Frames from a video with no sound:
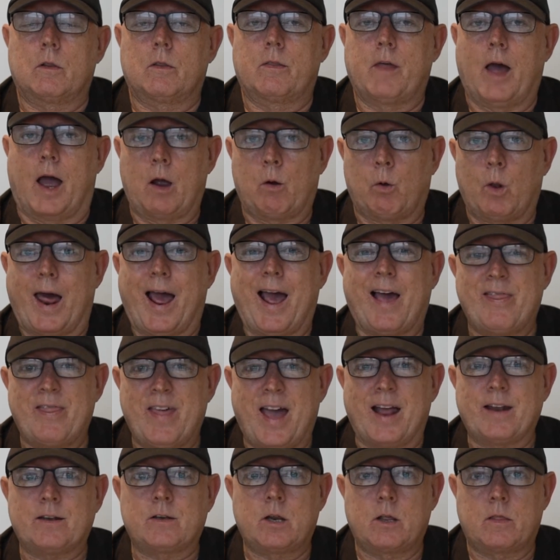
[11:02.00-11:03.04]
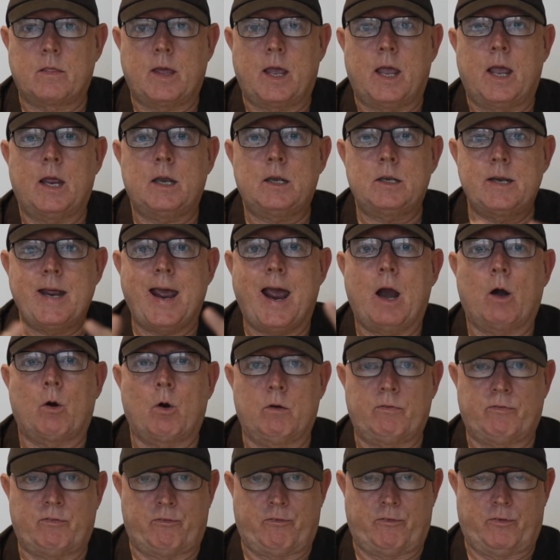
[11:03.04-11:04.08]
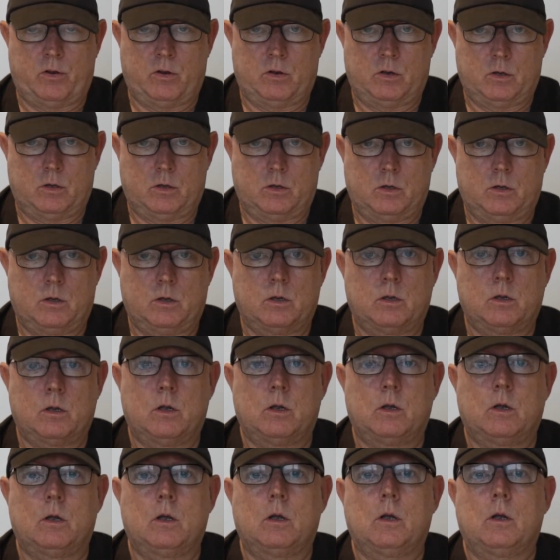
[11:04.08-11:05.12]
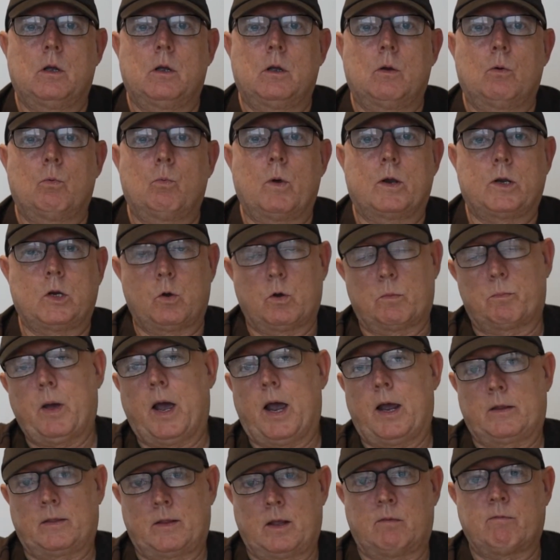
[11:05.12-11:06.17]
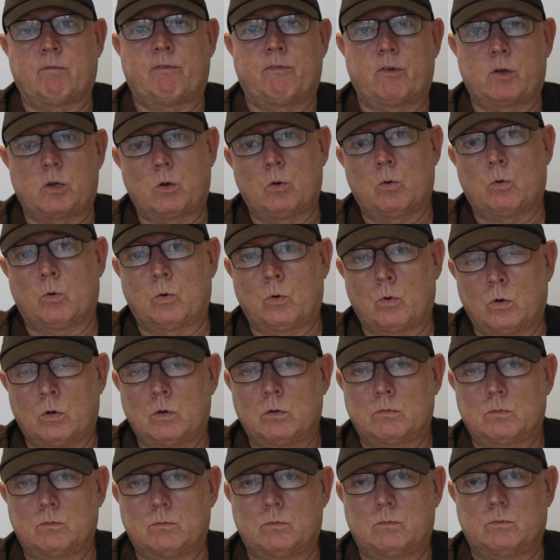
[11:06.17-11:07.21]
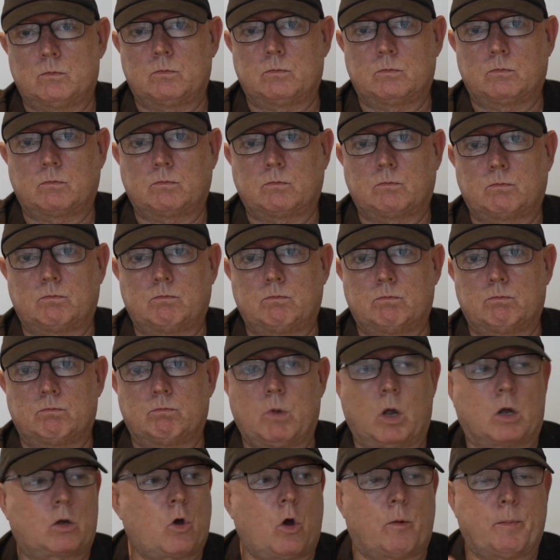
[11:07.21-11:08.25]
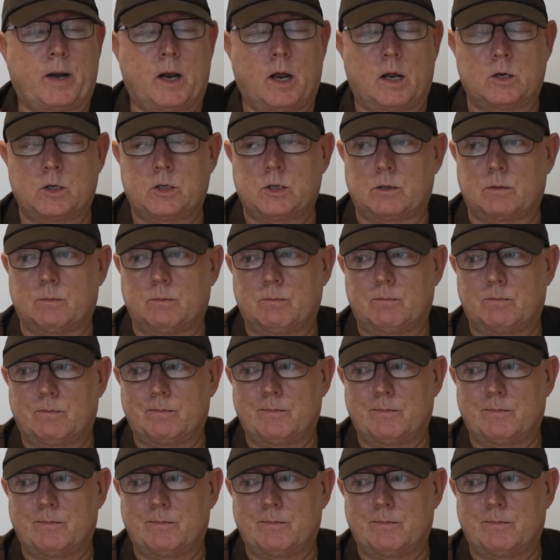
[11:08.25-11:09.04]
they'll add that to their tariff when you are paying them for your accommodation.